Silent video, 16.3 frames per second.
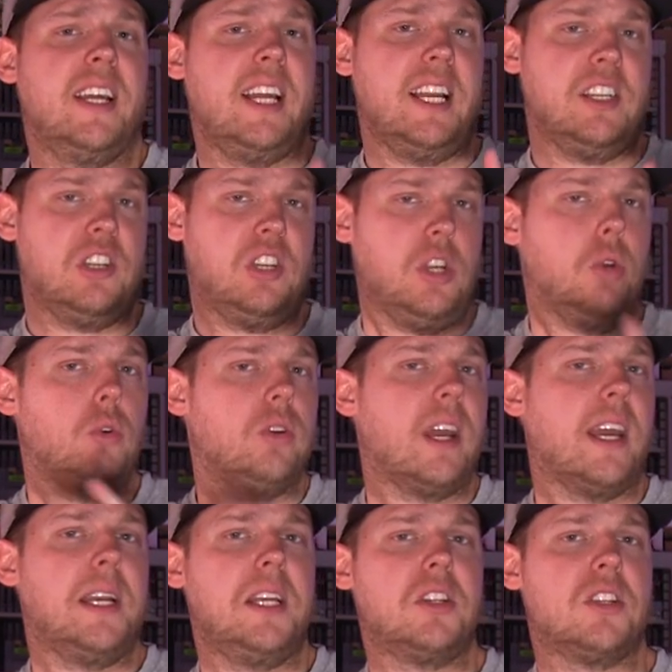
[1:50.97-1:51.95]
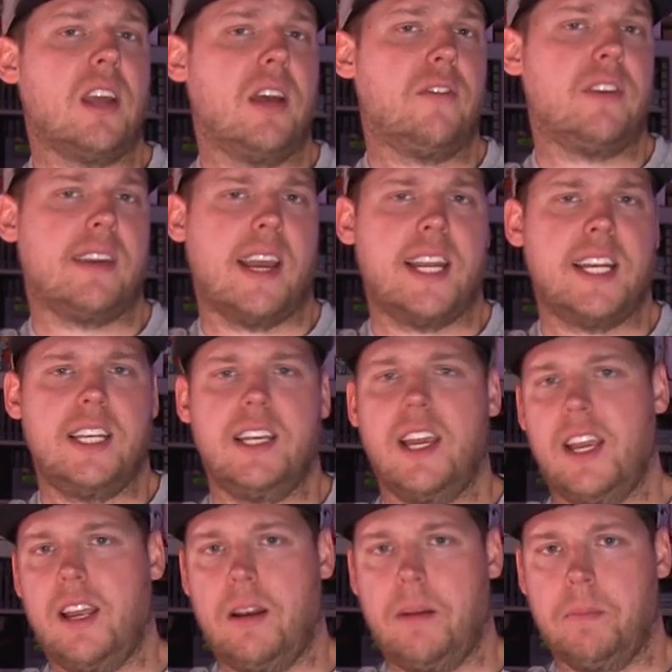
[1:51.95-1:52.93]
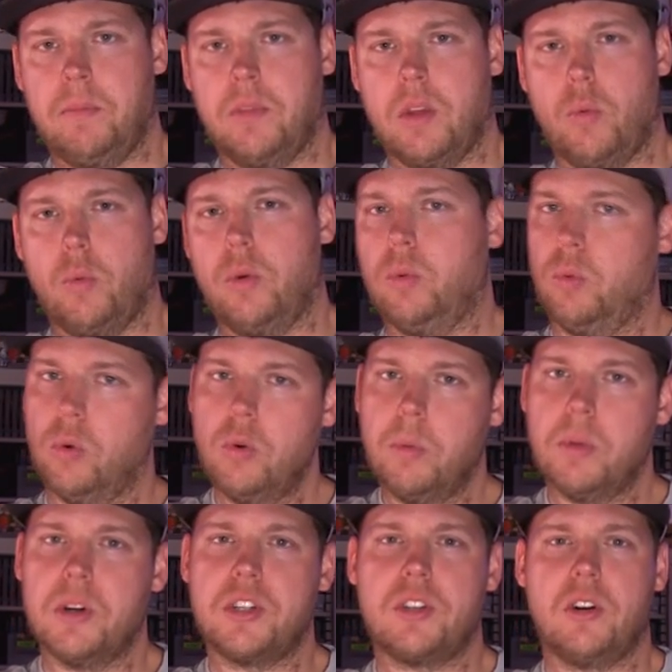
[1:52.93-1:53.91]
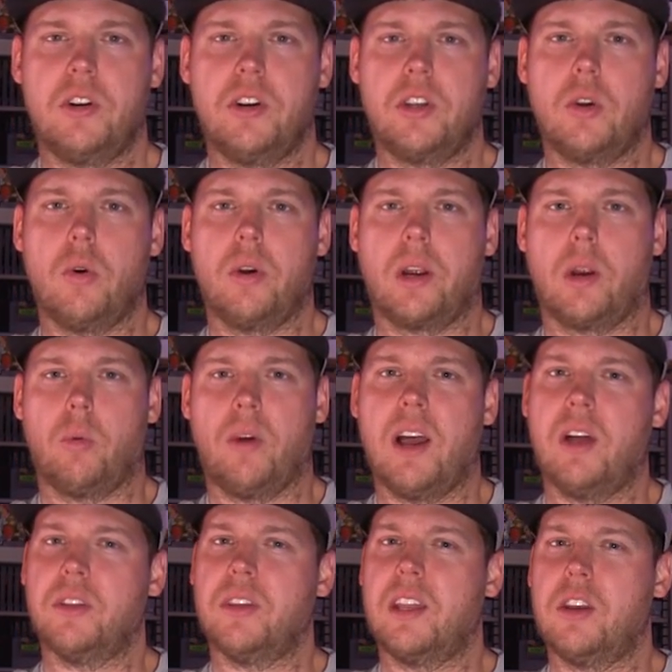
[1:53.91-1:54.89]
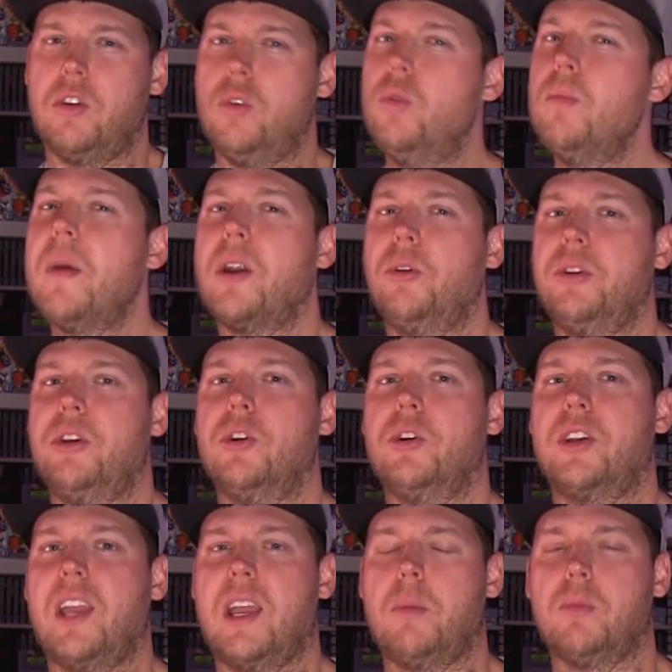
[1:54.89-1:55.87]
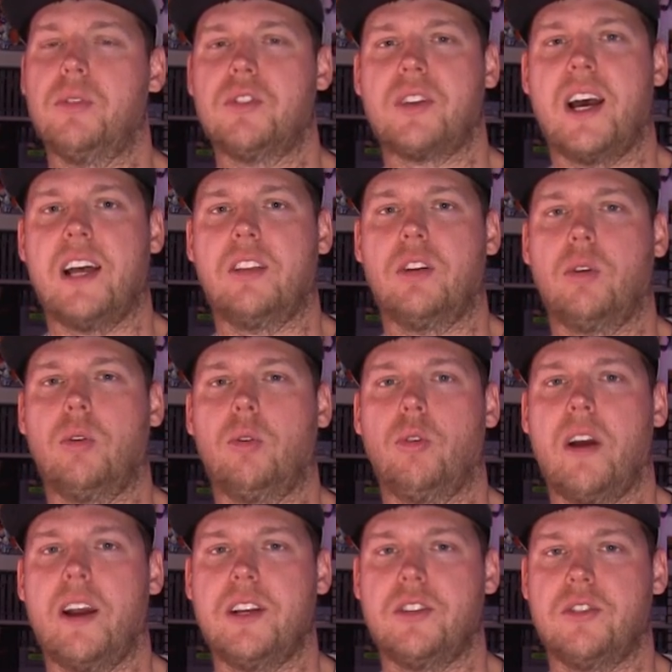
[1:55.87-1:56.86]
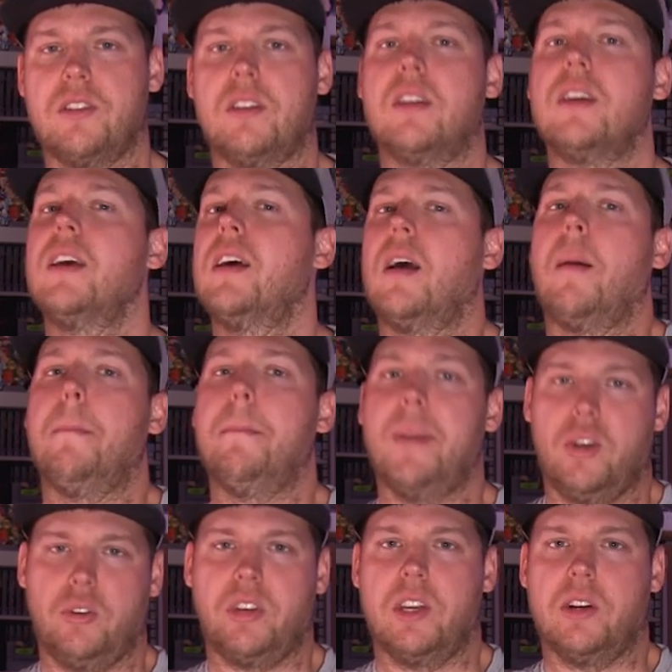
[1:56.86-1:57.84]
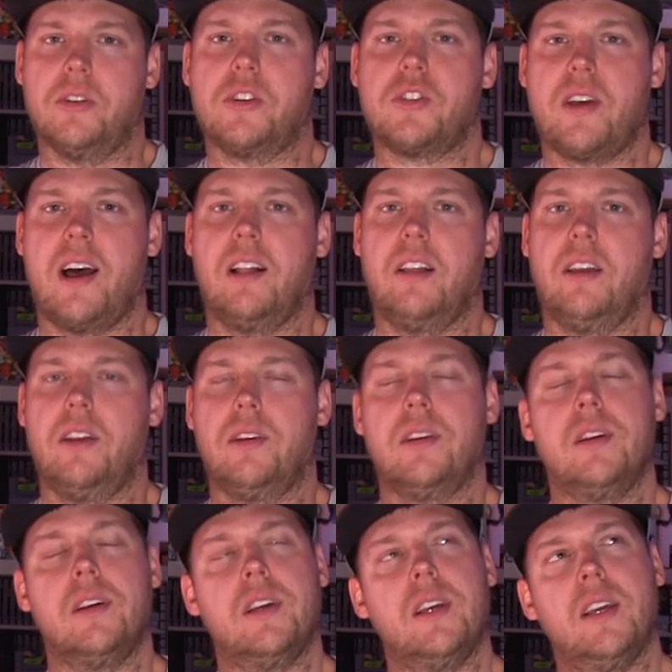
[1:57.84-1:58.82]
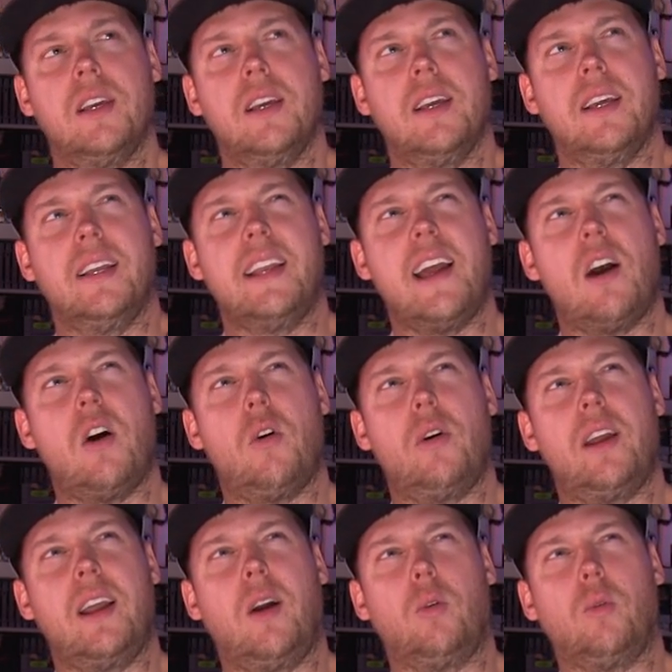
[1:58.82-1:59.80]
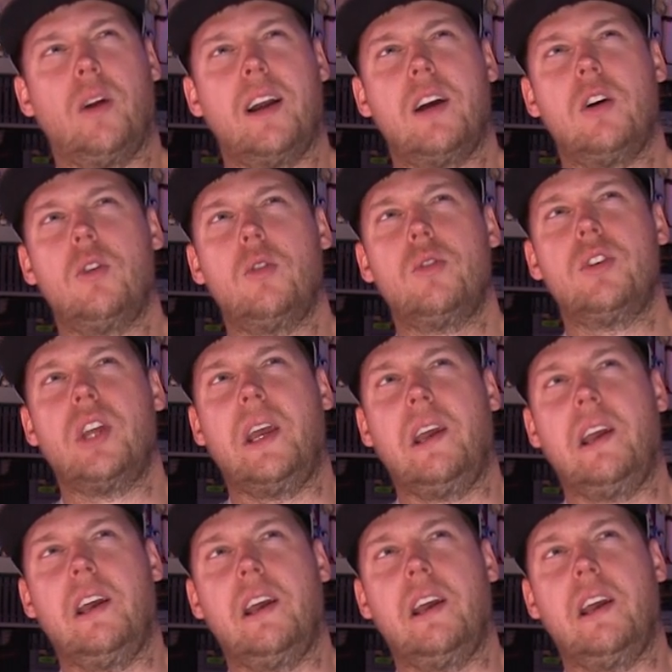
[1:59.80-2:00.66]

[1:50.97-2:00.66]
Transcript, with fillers: Until ninety-seven, ninety-eight, when rumors started going around that a new Metal Gear game was on the horizon, Metal Gear Solid. Now, around